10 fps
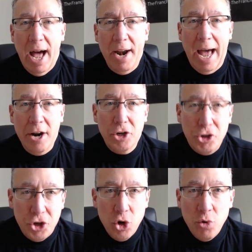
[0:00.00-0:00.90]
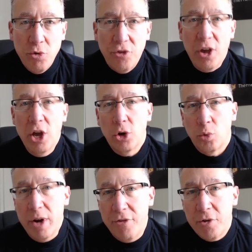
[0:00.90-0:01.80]
on how to choose,
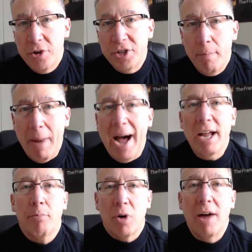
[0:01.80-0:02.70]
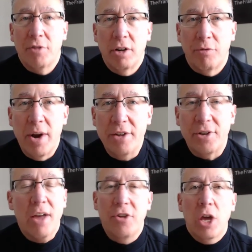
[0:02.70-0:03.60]
research, and buy a profitable
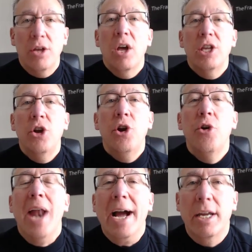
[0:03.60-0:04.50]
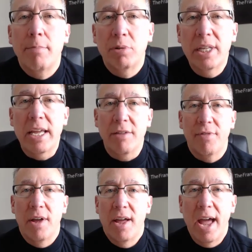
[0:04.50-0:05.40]
franchise. You're not going to
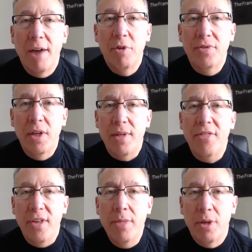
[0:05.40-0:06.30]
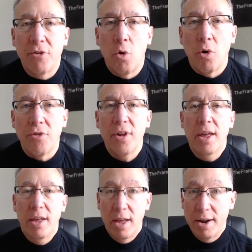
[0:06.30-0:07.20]
believe everything that's in this course.
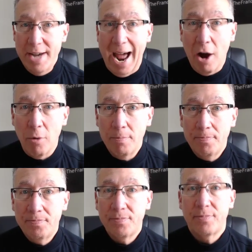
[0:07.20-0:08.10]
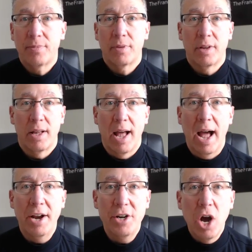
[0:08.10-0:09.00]
Now,
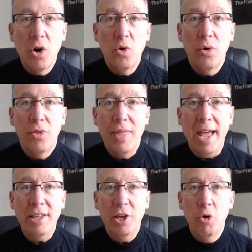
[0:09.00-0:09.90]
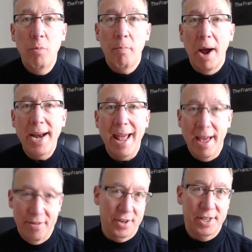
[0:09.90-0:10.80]
I know that you might
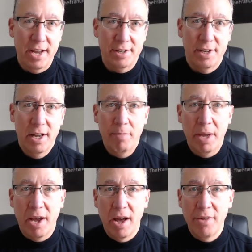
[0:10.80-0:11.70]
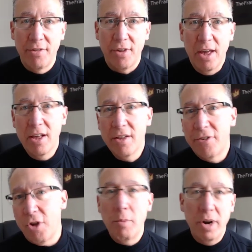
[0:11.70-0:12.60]
hesitate because
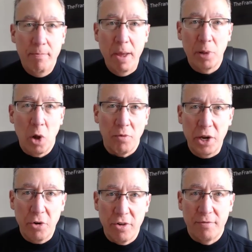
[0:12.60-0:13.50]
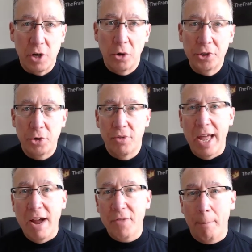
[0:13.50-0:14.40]
so many people over the years have told you
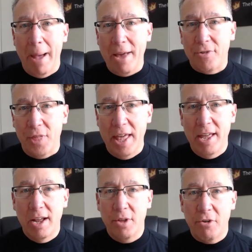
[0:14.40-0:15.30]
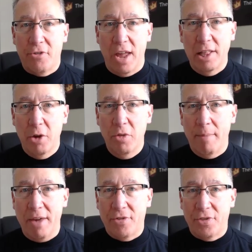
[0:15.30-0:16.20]
they have the best thing. They're selling you
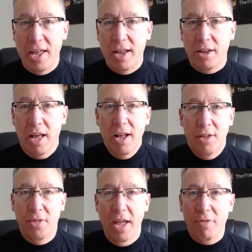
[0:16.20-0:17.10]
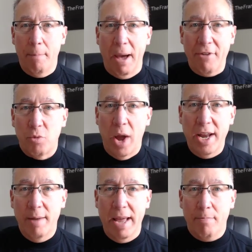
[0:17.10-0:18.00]
the best thing. They have the best
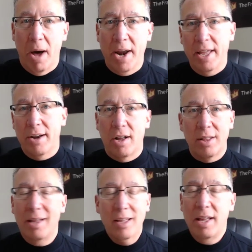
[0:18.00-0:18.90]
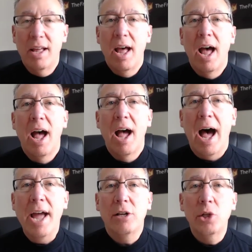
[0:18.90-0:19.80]
way to make money and all.
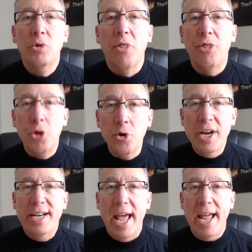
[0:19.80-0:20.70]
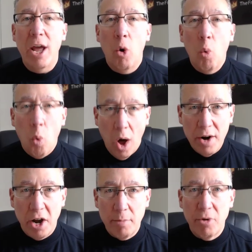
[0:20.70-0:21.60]
I include a thirty-day,
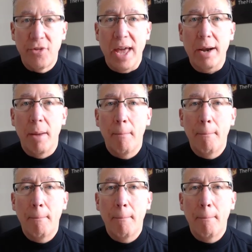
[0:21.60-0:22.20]
one hundred percent